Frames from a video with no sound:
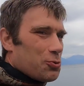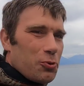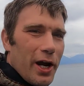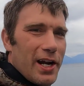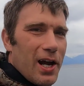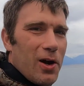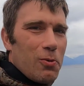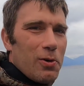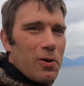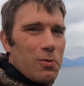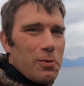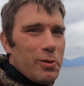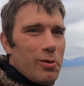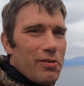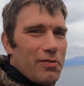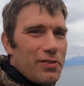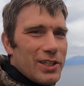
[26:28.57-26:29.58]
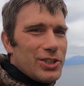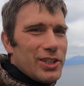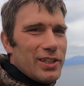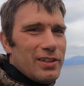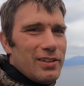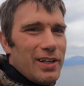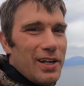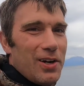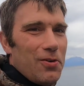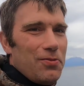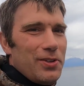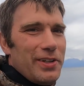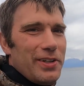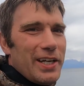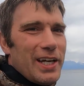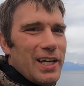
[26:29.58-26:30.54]
right out where we were fishing, and
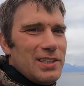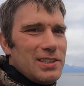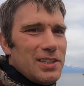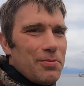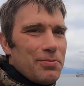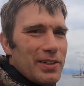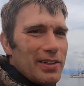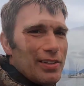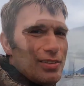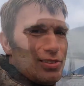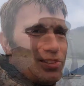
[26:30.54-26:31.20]
hopefully they catch something.